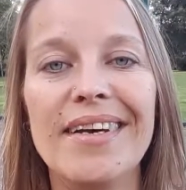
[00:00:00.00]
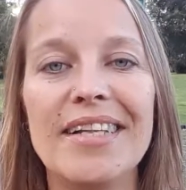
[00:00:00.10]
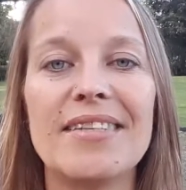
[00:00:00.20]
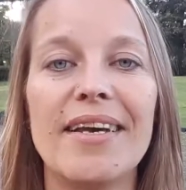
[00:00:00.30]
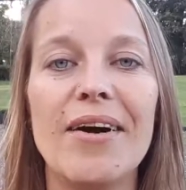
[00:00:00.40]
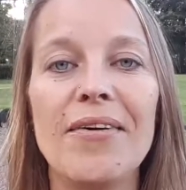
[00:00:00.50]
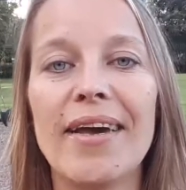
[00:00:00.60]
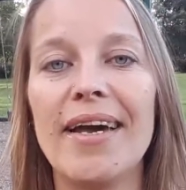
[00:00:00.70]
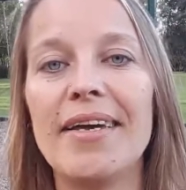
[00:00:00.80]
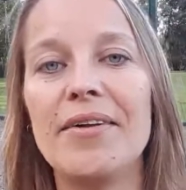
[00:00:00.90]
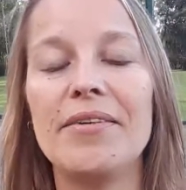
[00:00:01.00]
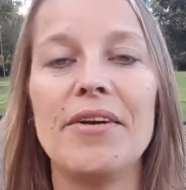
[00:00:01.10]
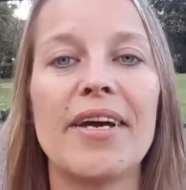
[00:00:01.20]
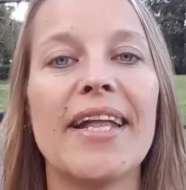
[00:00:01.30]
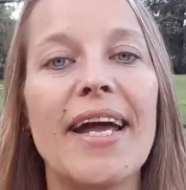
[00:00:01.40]
It's like, okay,
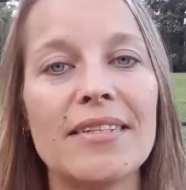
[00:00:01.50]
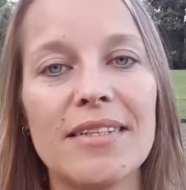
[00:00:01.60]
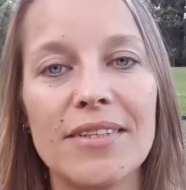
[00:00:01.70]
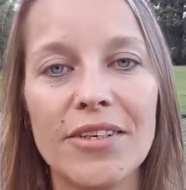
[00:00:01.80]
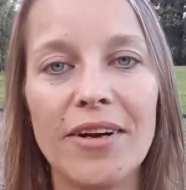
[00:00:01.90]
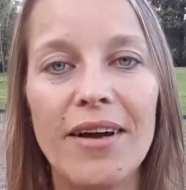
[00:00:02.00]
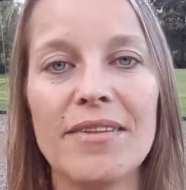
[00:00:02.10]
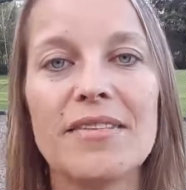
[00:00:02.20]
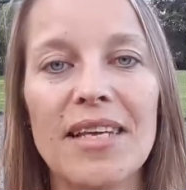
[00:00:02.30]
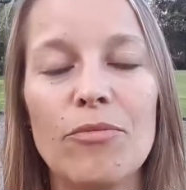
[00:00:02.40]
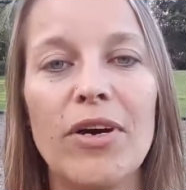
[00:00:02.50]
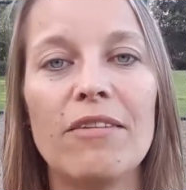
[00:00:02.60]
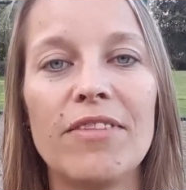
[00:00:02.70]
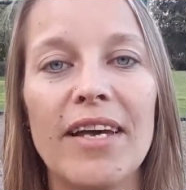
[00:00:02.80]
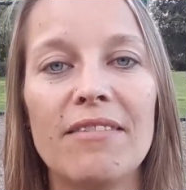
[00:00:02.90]
you're connected, you're on the same
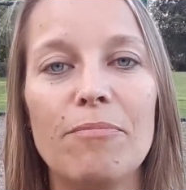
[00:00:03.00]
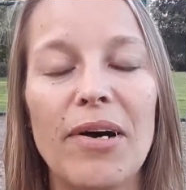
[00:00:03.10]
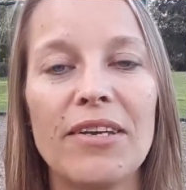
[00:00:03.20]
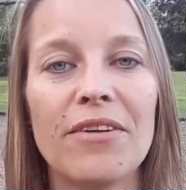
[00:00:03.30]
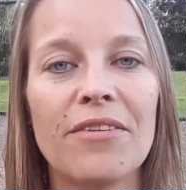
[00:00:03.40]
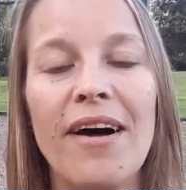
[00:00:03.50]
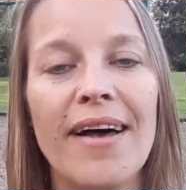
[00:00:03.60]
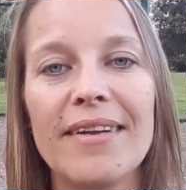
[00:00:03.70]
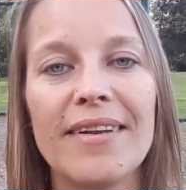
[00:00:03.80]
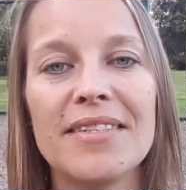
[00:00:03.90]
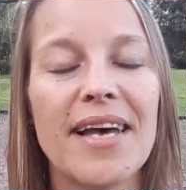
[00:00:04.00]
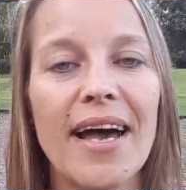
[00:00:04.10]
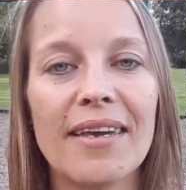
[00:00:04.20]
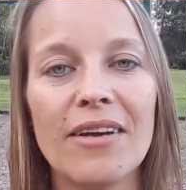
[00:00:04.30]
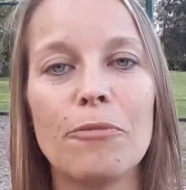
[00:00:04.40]
wavelength, but you're not
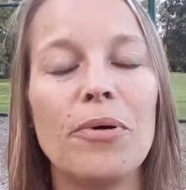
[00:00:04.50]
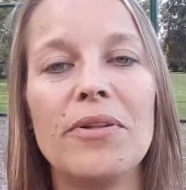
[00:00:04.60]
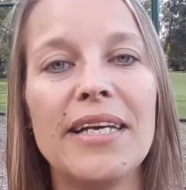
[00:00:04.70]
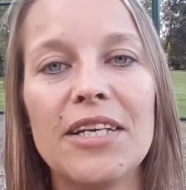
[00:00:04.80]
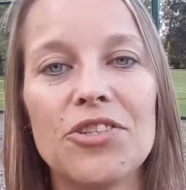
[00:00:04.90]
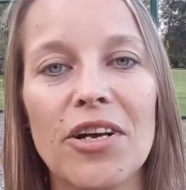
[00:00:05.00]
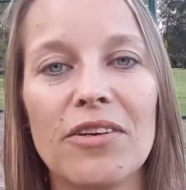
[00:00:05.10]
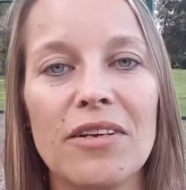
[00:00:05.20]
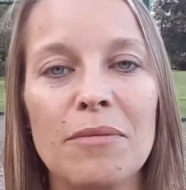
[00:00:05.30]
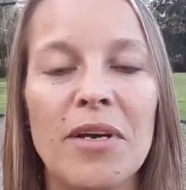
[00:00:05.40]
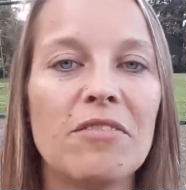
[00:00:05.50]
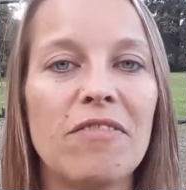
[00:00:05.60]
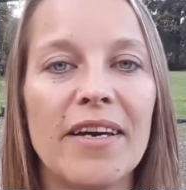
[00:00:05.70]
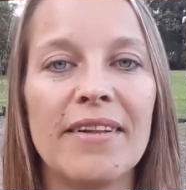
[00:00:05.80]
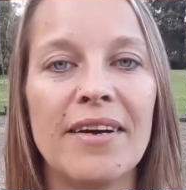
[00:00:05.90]
attacking or pulling each other. You might
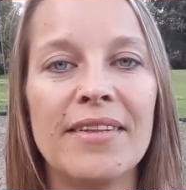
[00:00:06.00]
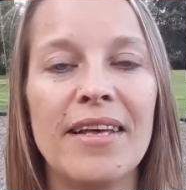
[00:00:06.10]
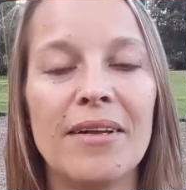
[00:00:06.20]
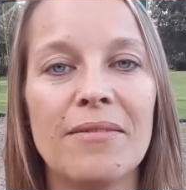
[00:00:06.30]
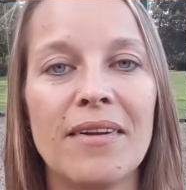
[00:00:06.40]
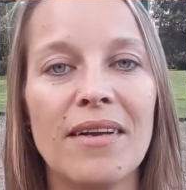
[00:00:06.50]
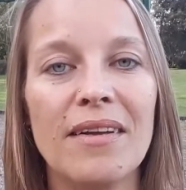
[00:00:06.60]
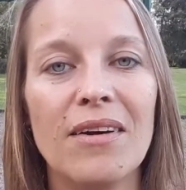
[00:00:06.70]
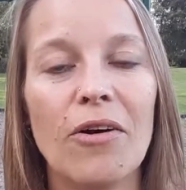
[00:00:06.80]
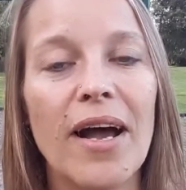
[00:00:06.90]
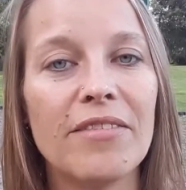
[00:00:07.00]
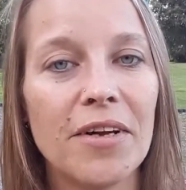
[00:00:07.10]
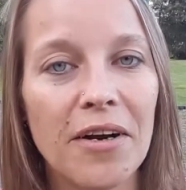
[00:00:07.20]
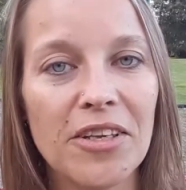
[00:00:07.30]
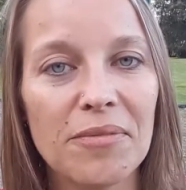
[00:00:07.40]
fight now and then or have an
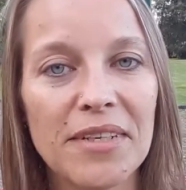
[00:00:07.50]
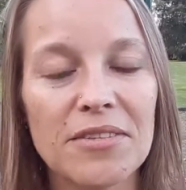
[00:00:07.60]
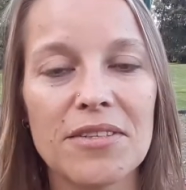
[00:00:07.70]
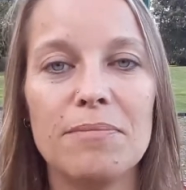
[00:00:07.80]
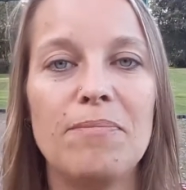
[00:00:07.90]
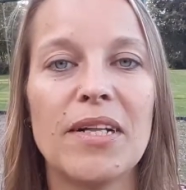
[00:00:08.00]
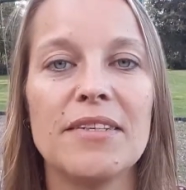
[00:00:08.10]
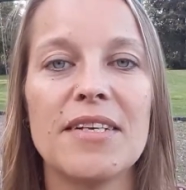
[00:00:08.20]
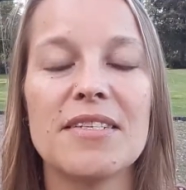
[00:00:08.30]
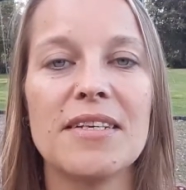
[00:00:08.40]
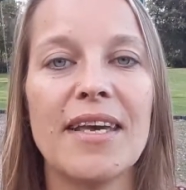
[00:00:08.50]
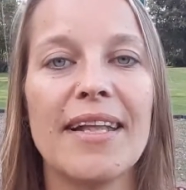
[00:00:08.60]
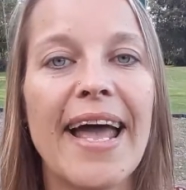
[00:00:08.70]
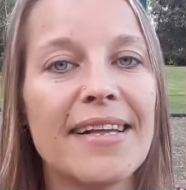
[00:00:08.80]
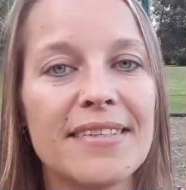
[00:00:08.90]
argument, but it doesn't
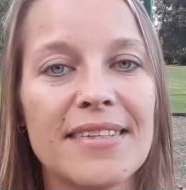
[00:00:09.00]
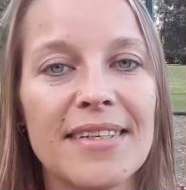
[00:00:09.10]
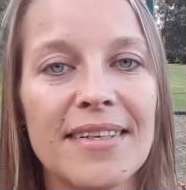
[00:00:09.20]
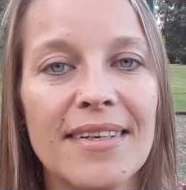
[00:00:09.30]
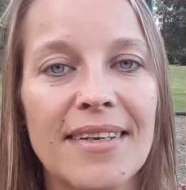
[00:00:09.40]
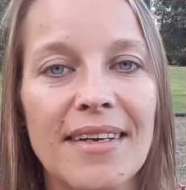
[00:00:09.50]
get nasty.